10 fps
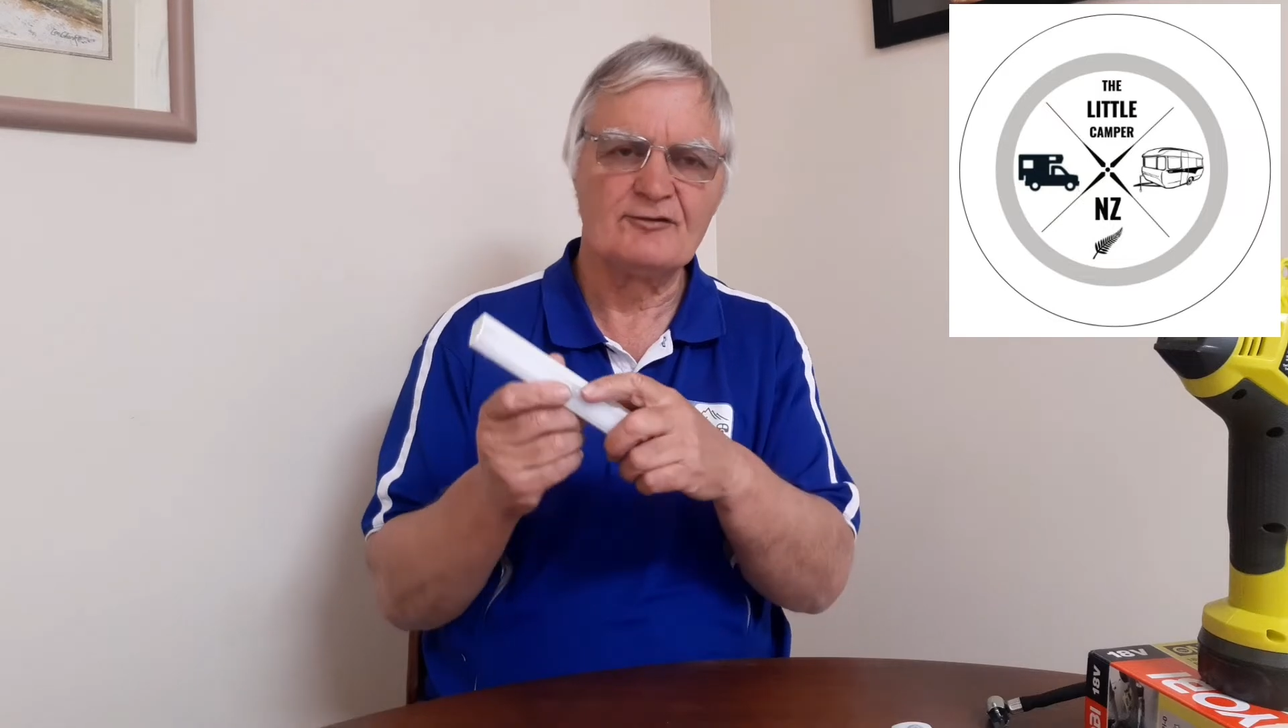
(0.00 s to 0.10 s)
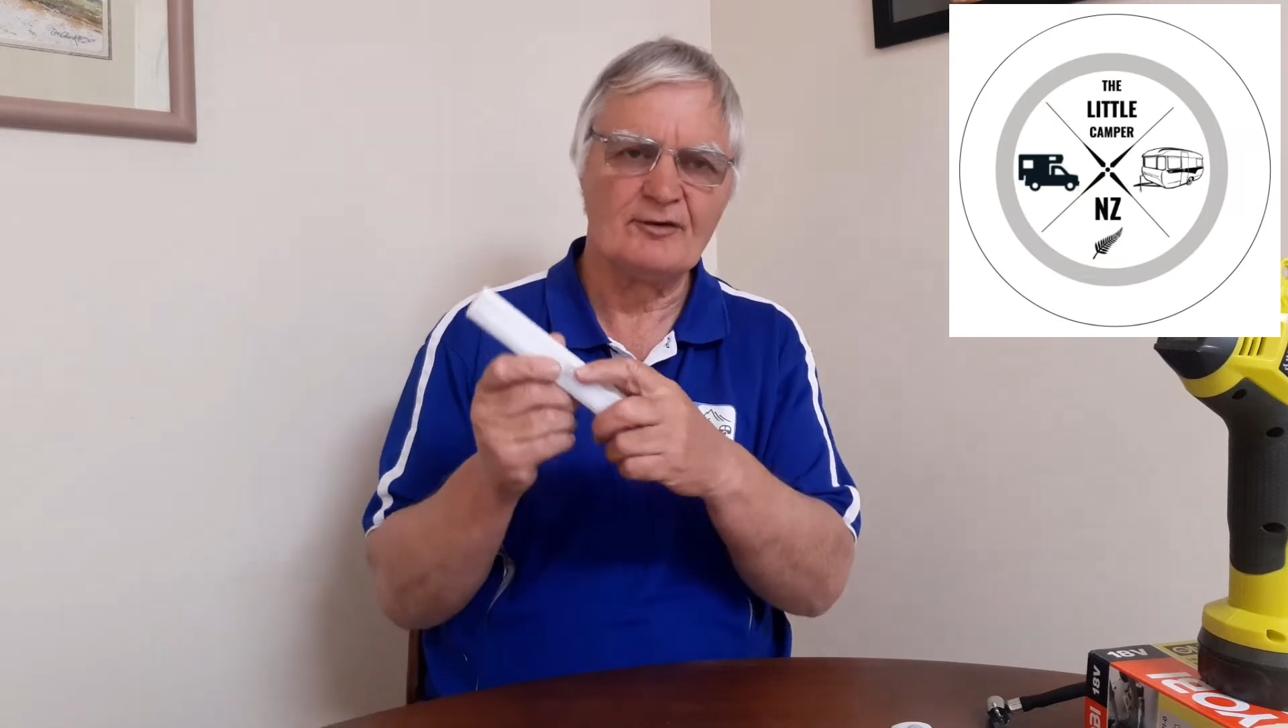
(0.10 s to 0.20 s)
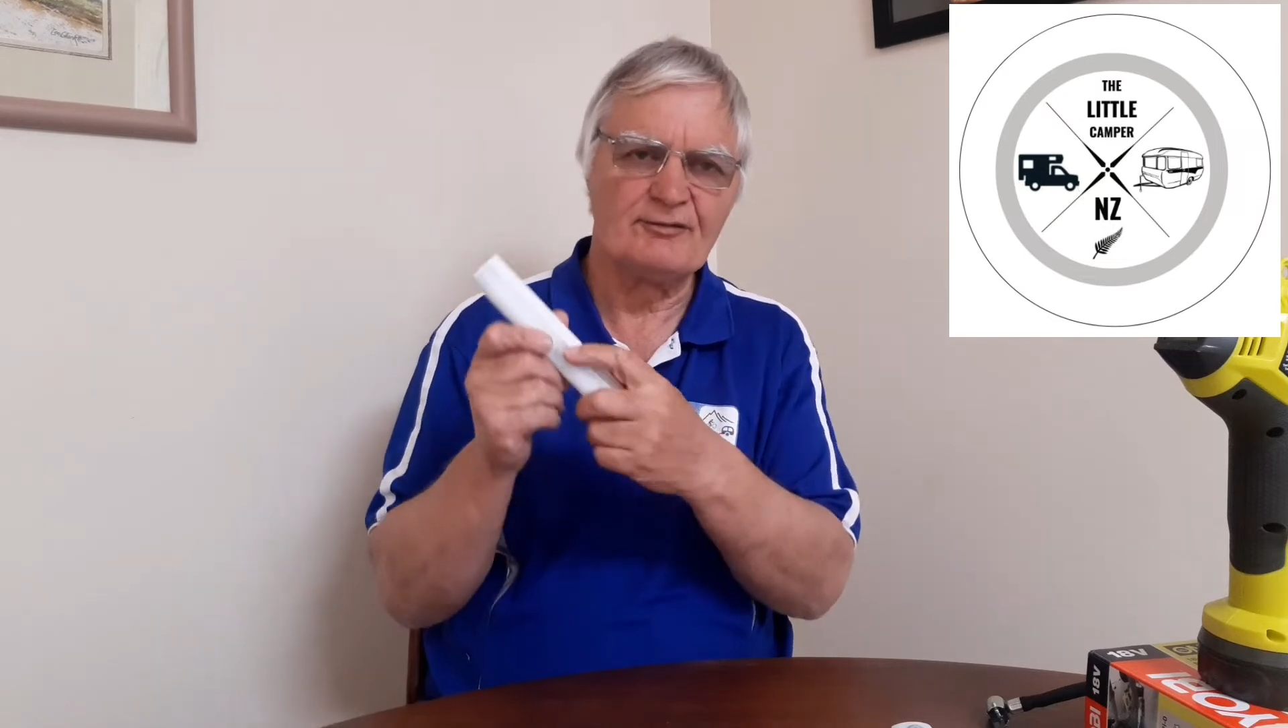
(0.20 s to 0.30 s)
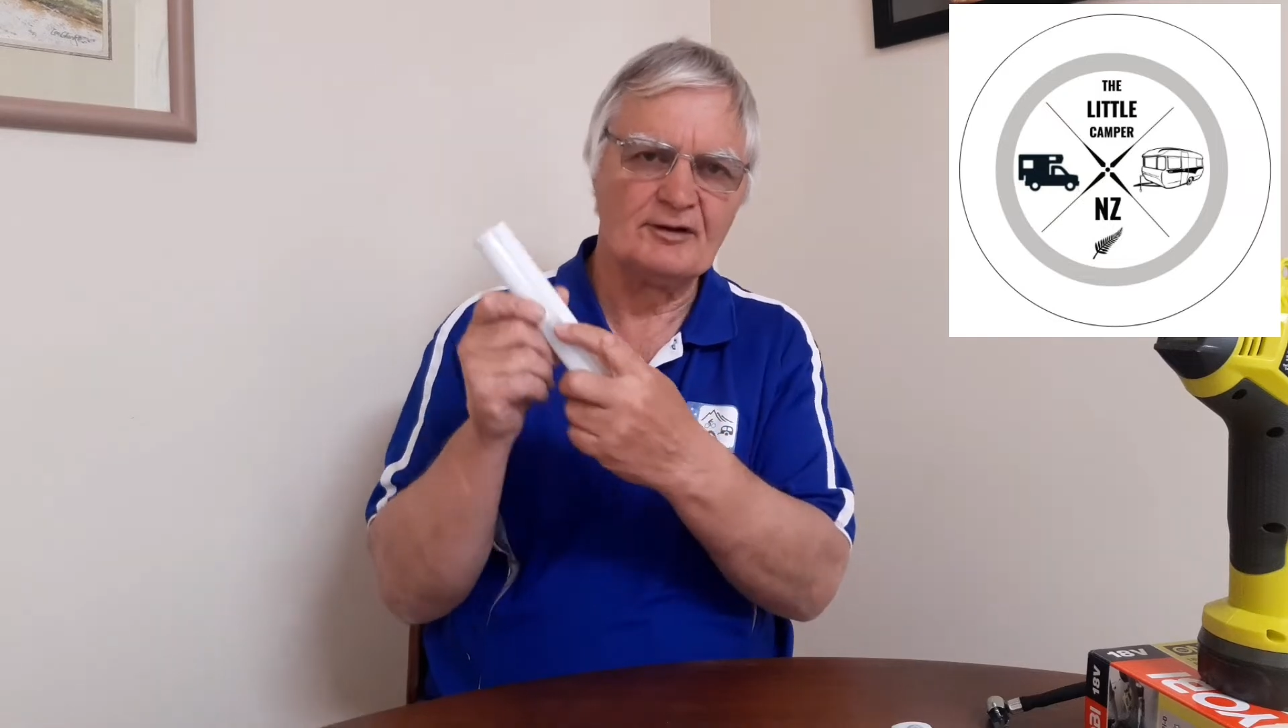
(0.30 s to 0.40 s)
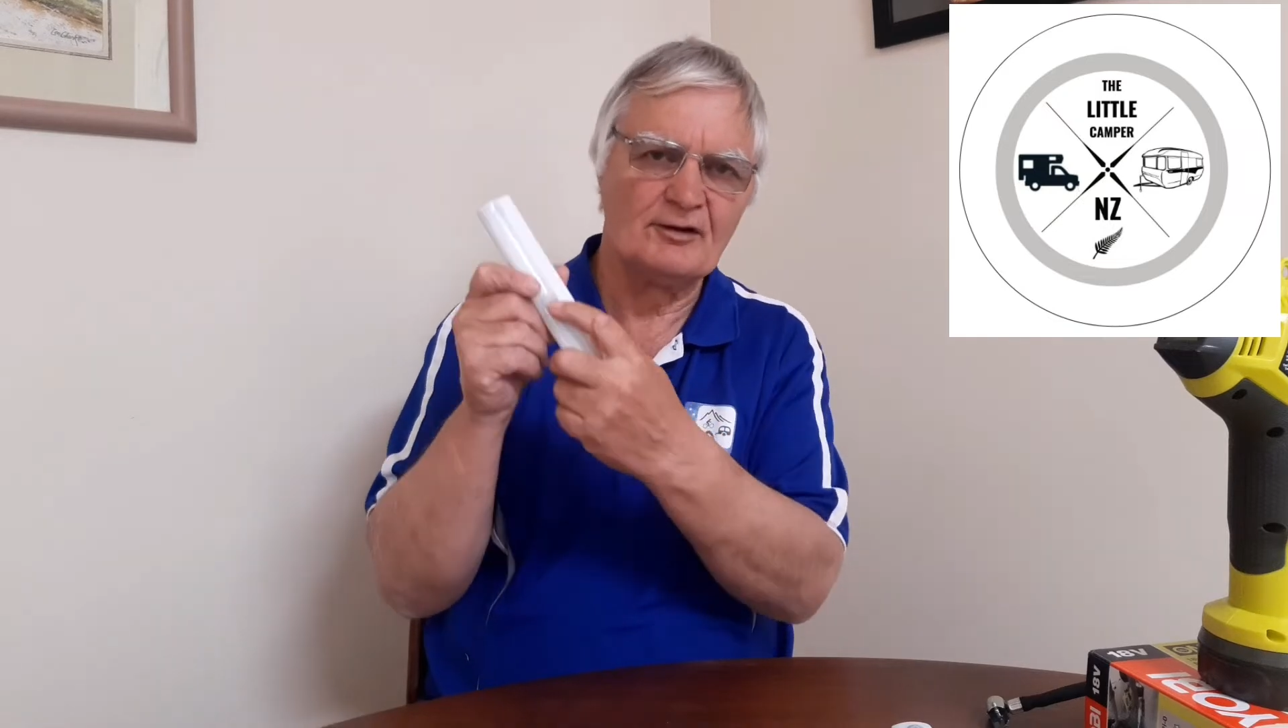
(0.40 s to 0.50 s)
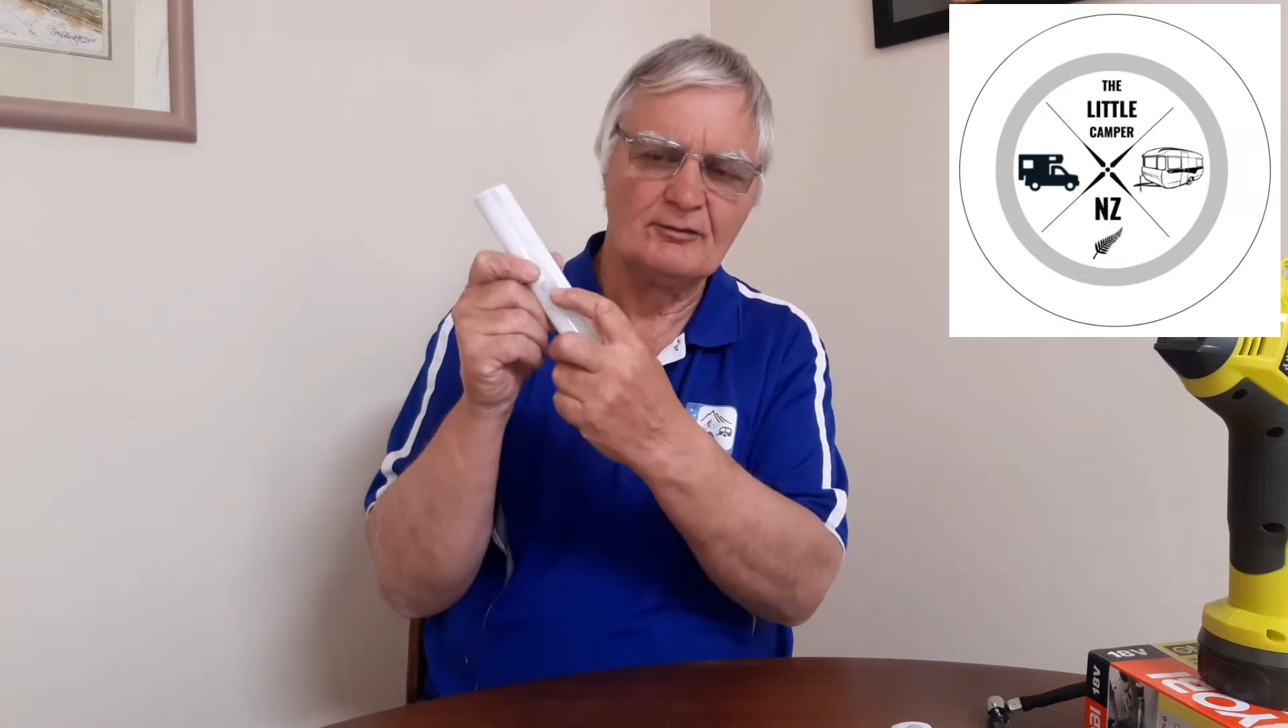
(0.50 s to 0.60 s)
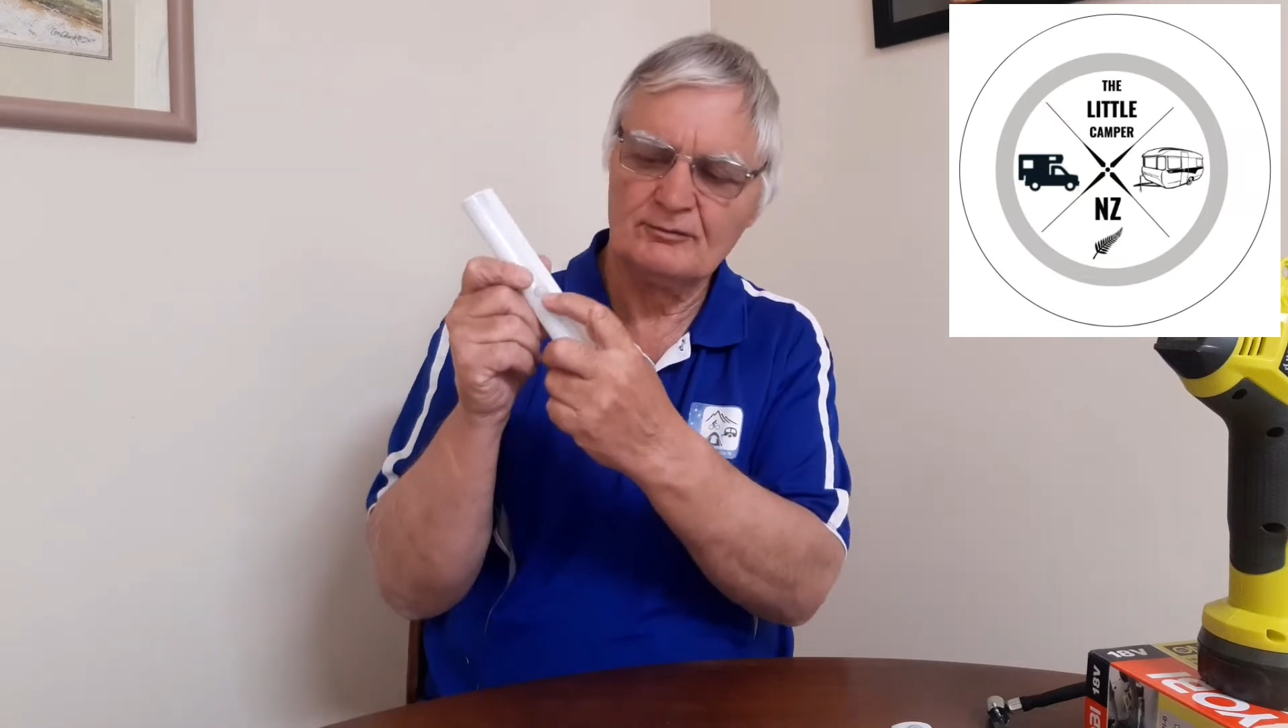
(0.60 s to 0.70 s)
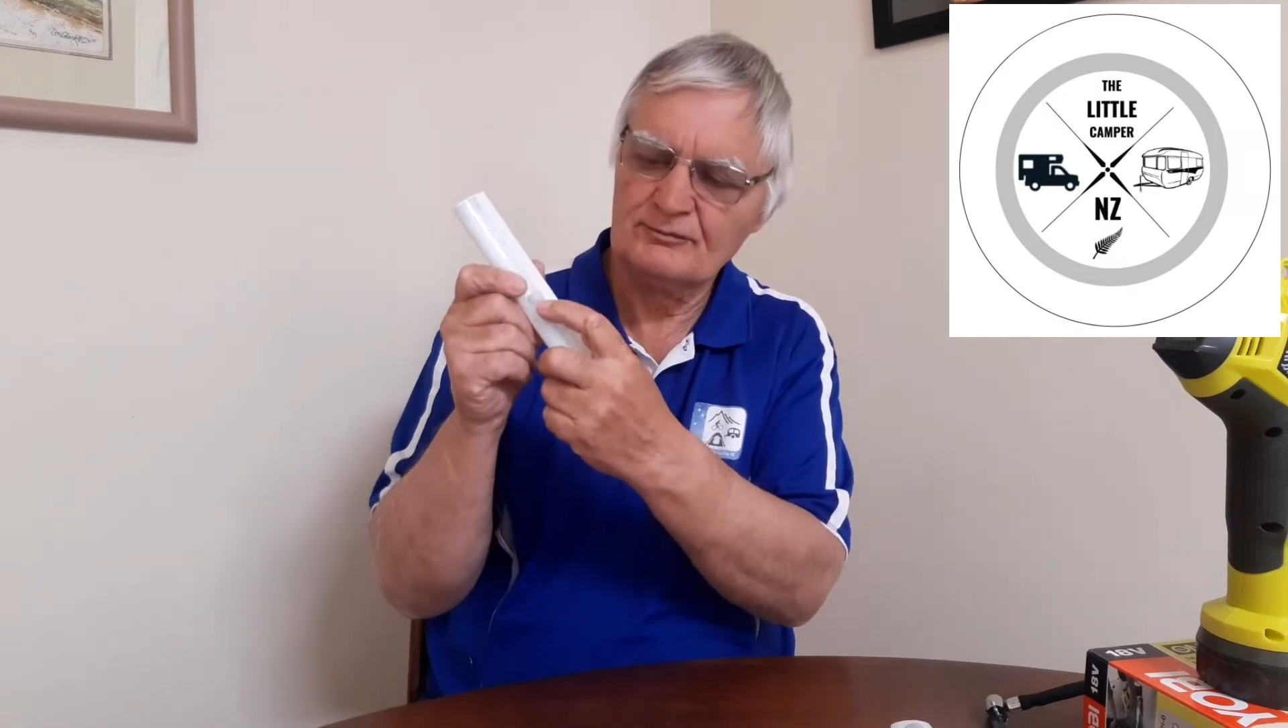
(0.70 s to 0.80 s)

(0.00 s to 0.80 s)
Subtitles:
off a little